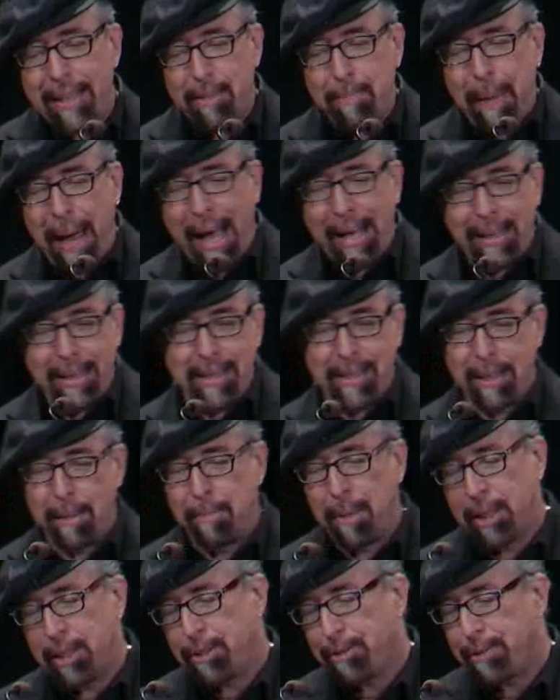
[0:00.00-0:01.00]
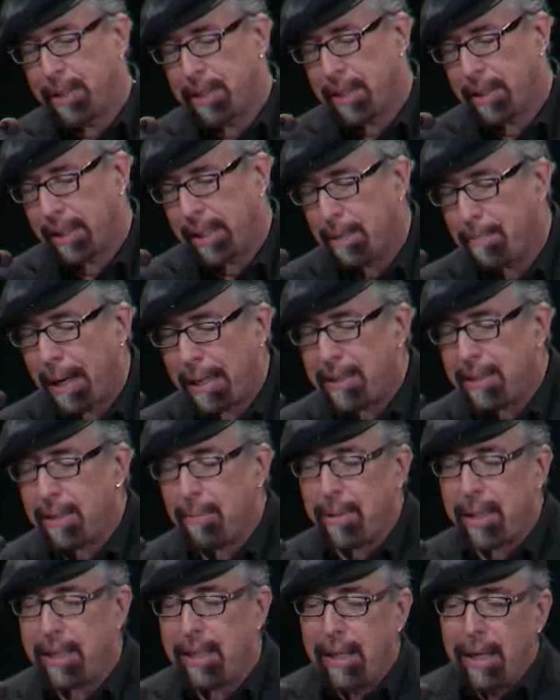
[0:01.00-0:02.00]
his panties in a bunch recently about some
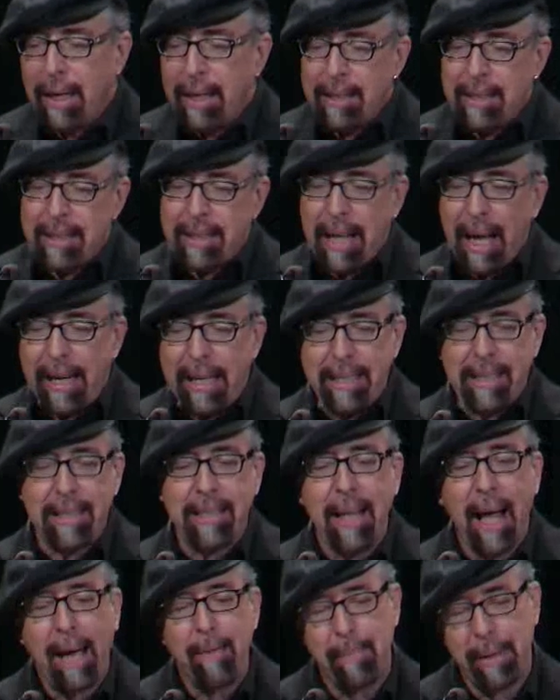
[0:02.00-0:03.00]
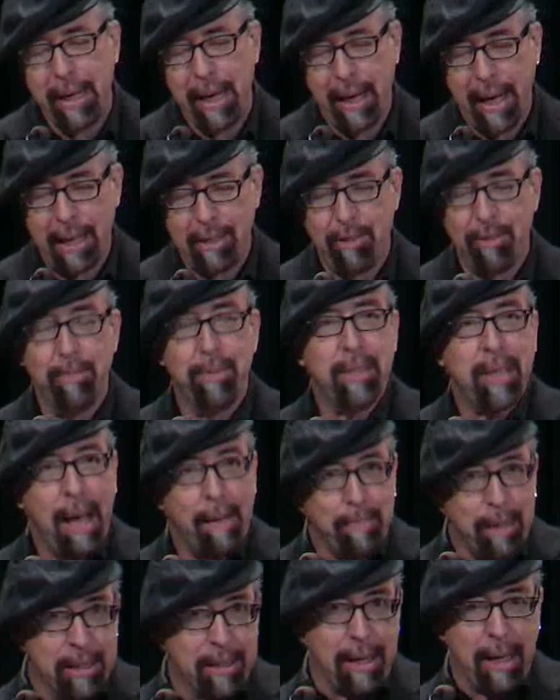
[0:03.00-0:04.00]
of the steady sniping he gets from
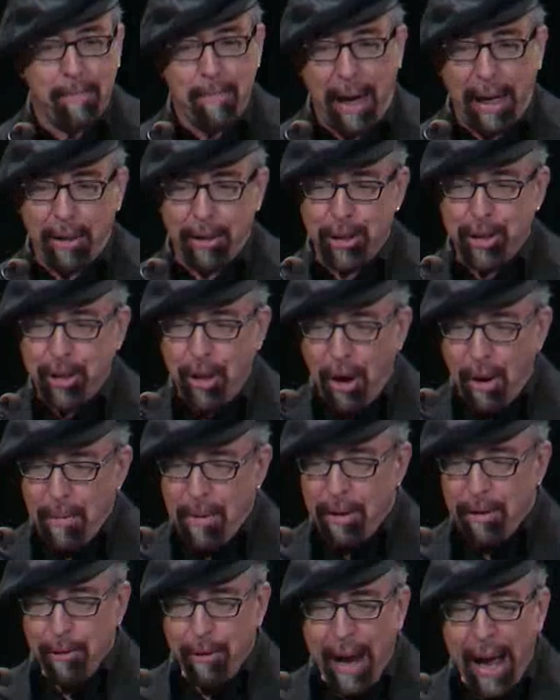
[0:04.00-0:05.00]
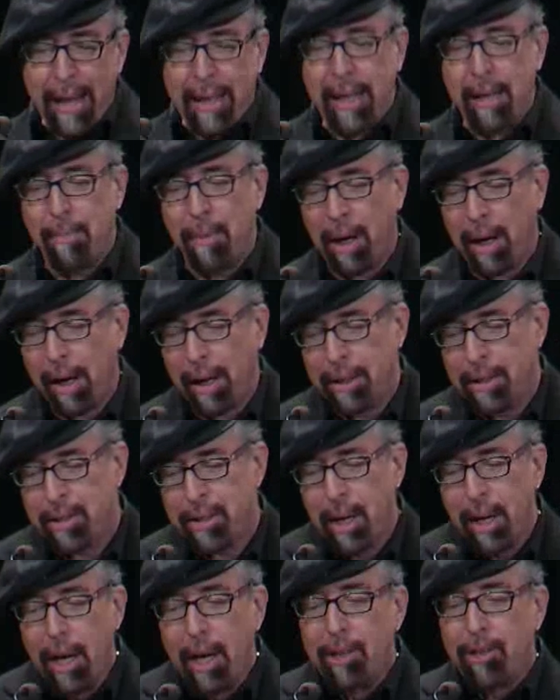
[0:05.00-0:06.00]
skeptics like Michael Shermer and Randi, among others.
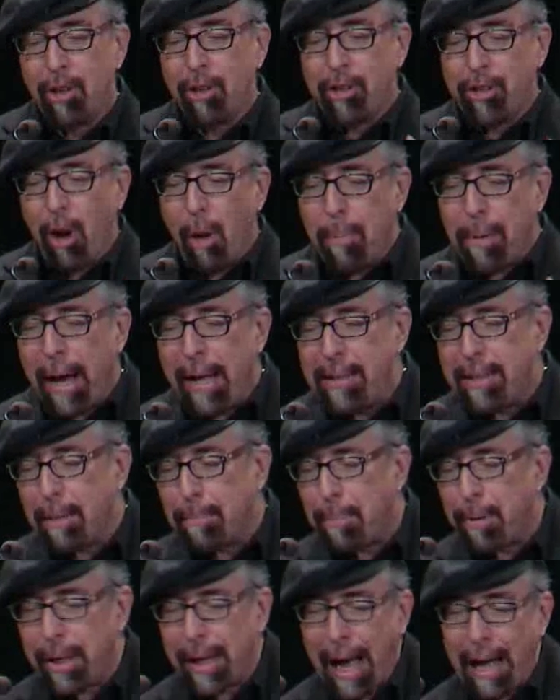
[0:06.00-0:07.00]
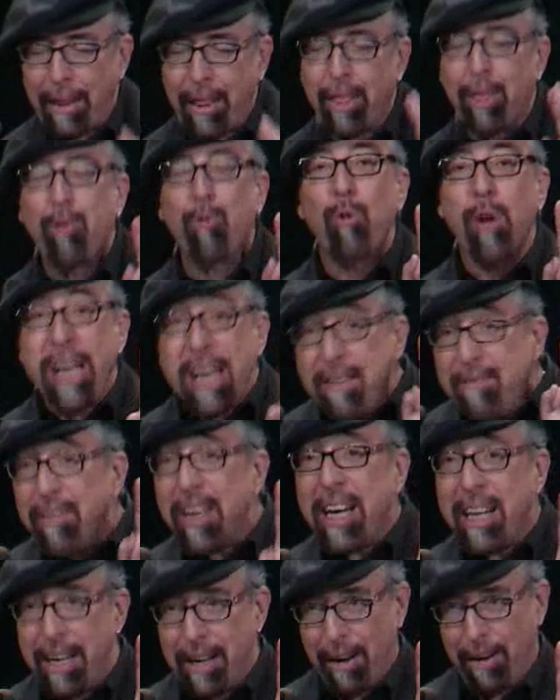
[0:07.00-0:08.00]
So Chopra ends up putting out three
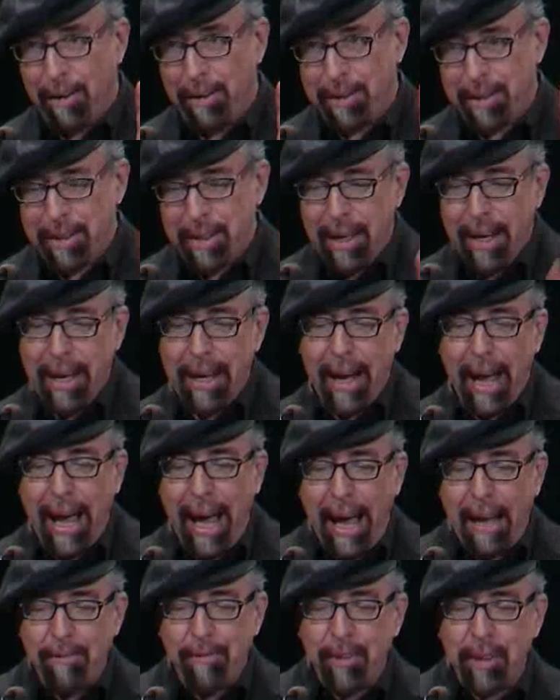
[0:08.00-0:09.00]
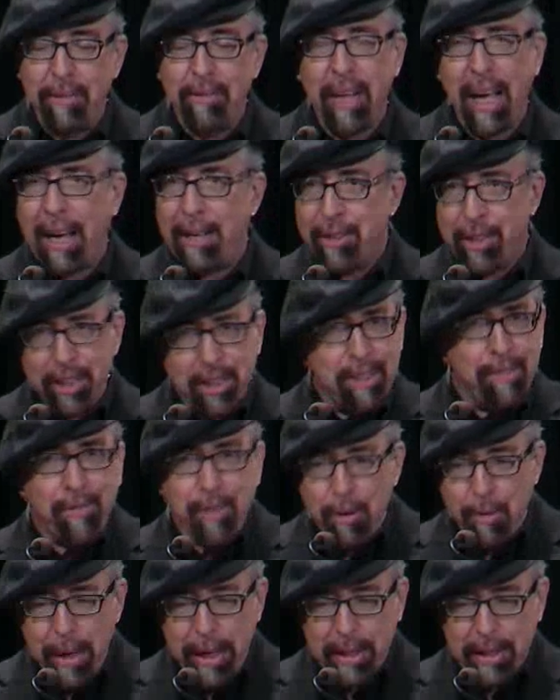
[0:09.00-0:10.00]
videos in a handful of days, just a
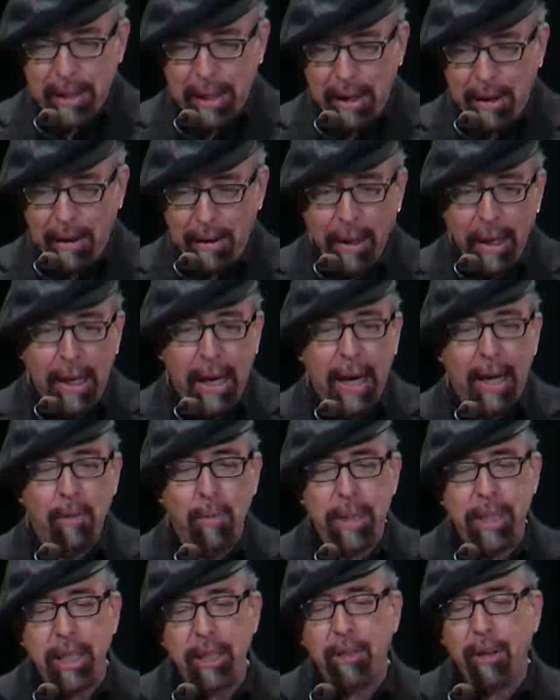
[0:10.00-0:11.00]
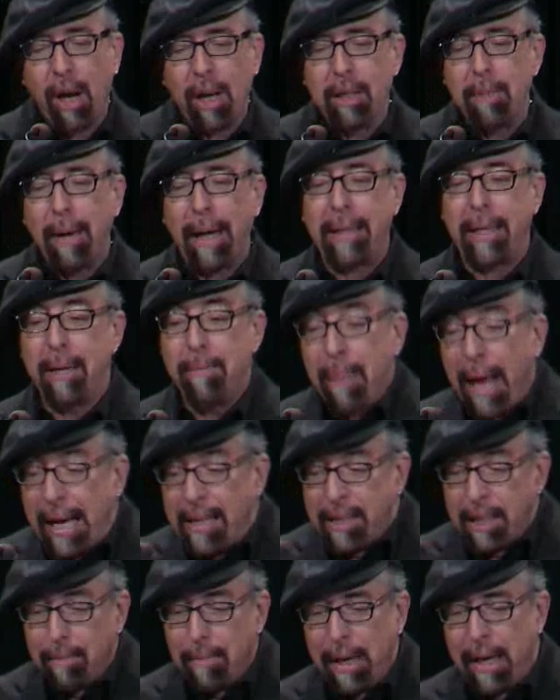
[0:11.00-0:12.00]
few weeks ago, in which he talked about the
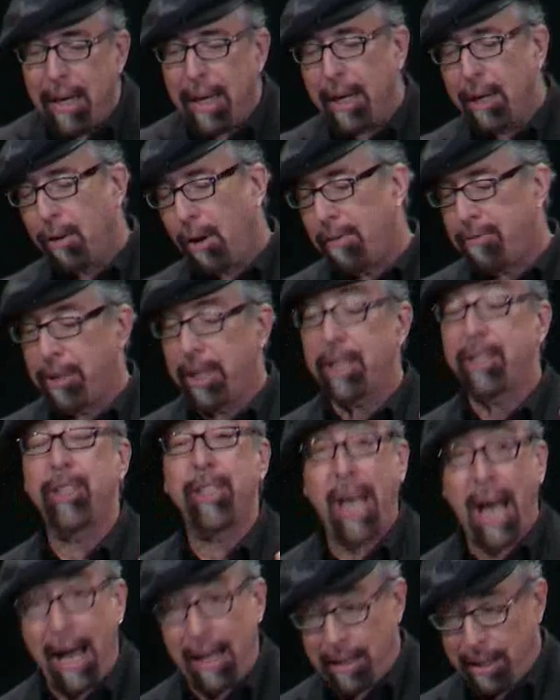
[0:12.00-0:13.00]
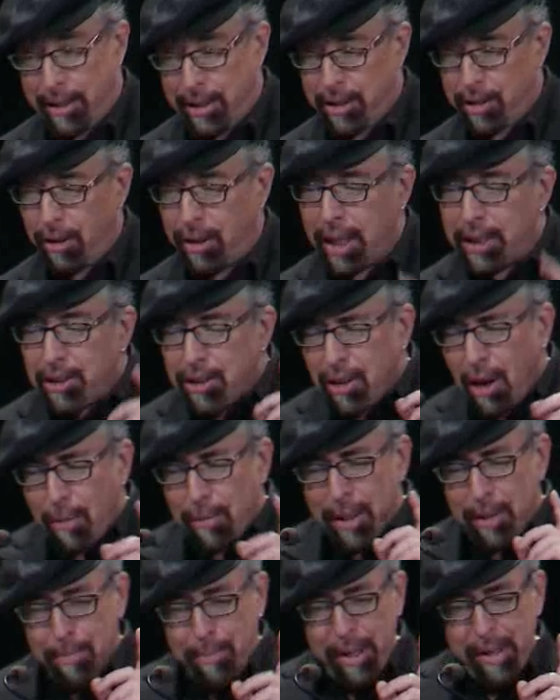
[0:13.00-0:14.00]
amazing meeting and offered a challenge. So let's start
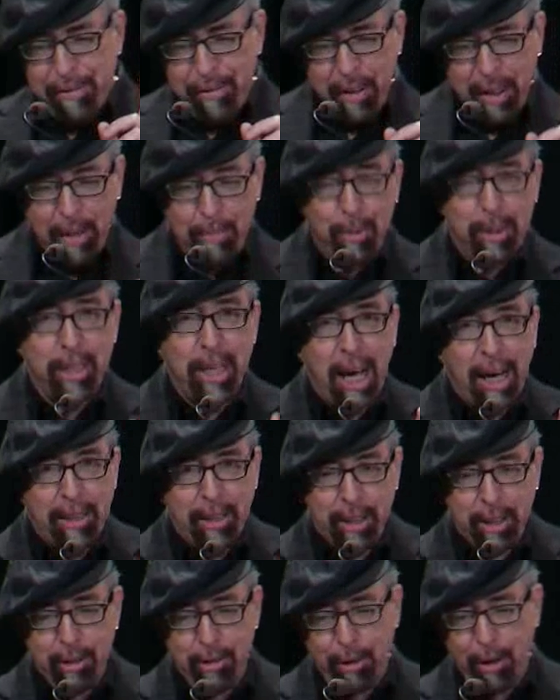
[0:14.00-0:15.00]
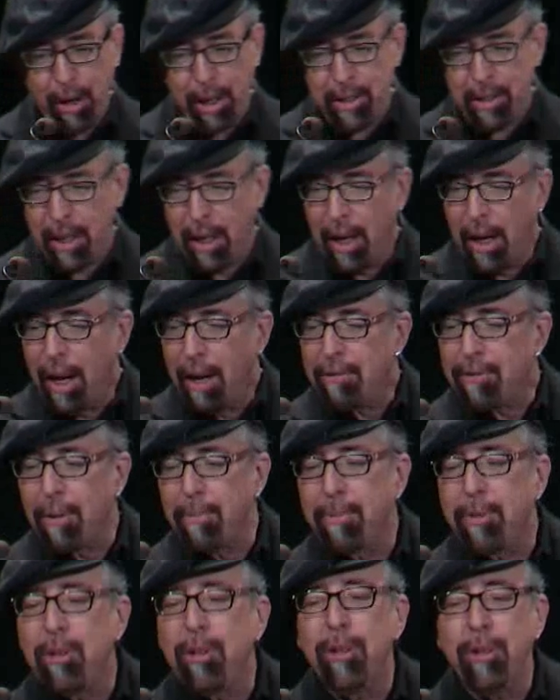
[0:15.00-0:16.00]
with a brief clip, which actually draws
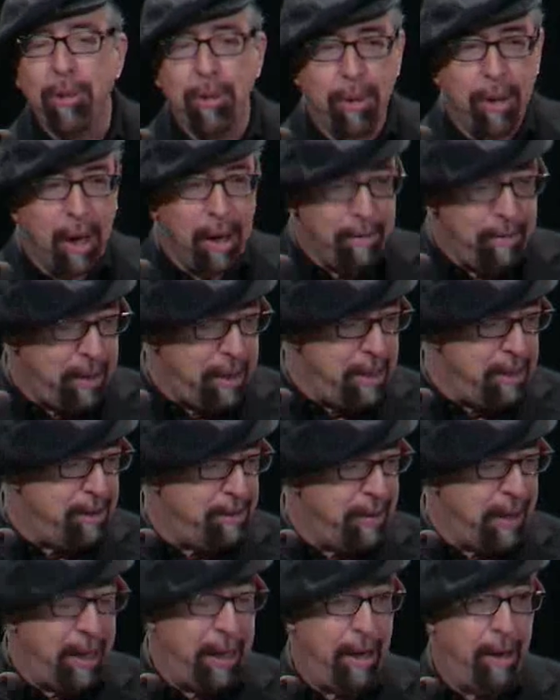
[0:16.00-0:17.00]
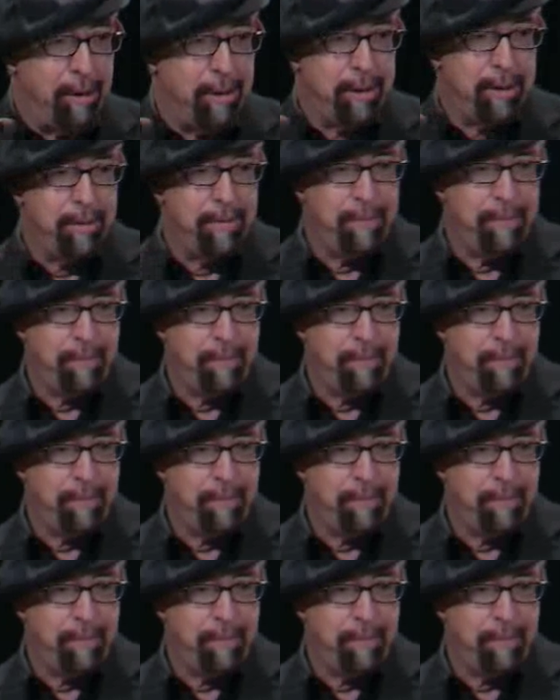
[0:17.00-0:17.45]
from two of these videos.